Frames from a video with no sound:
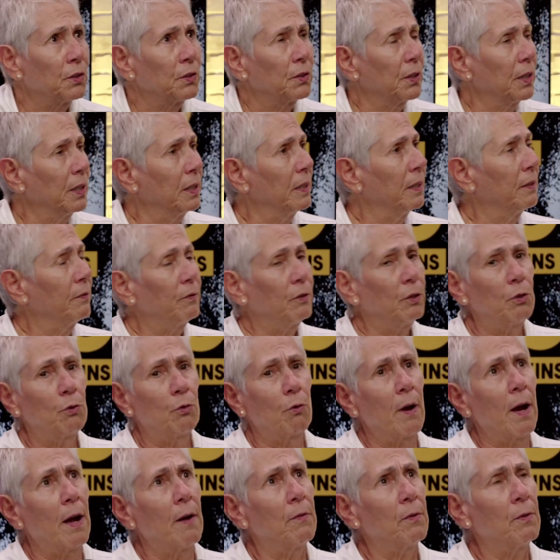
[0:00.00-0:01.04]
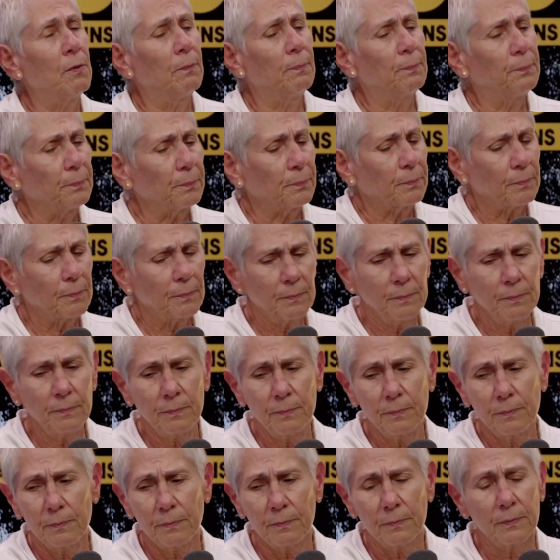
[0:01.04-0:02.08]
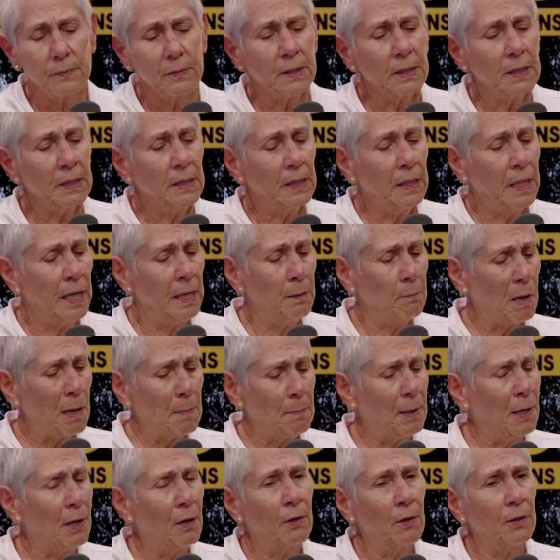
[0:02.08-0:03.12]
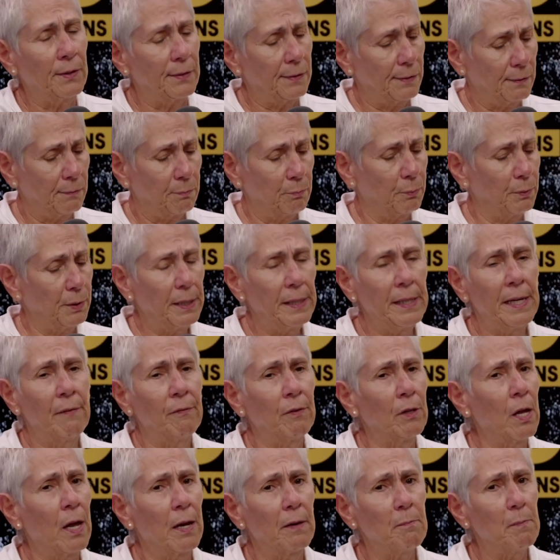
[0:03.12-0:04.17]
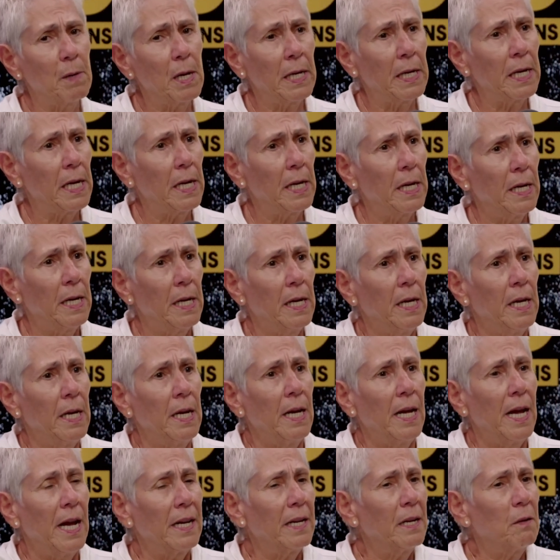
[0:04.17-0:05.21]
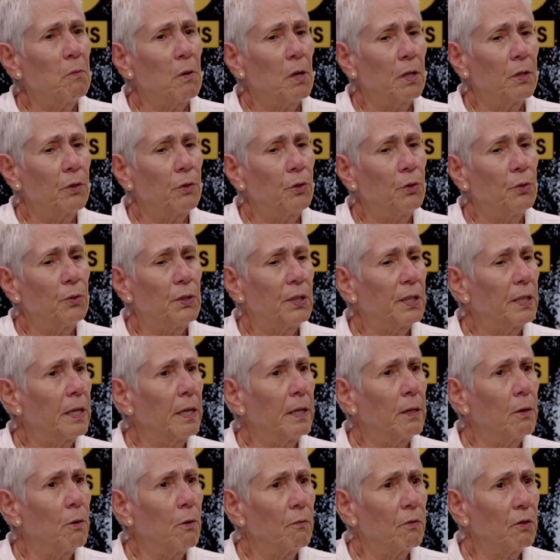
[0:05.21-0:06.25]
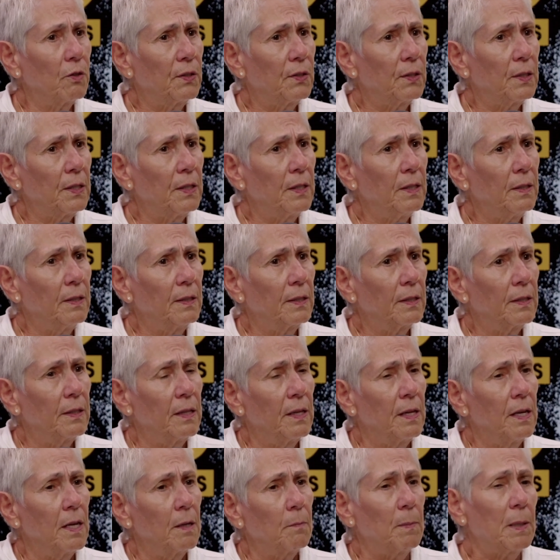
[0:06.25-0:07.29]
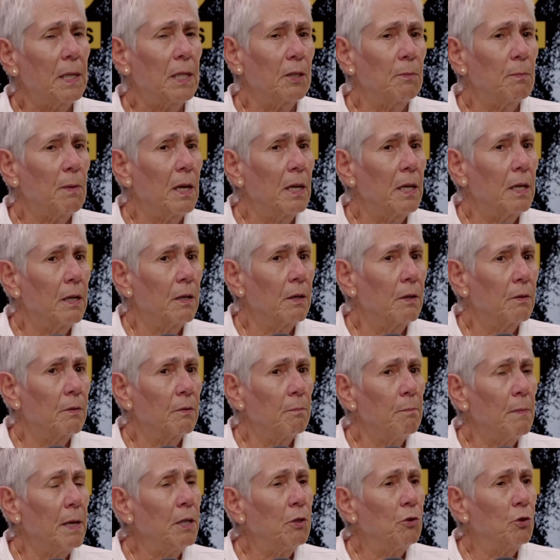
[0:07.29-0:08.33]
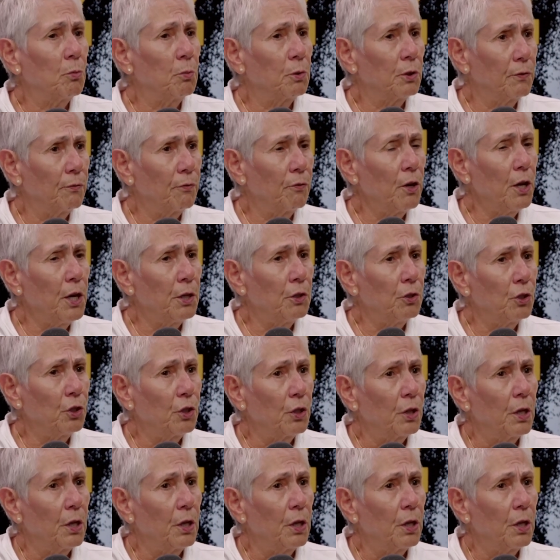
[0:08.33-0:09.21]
I love to travel and my parents didn't have a lot of money, and I wanted to study overseas because my major was French,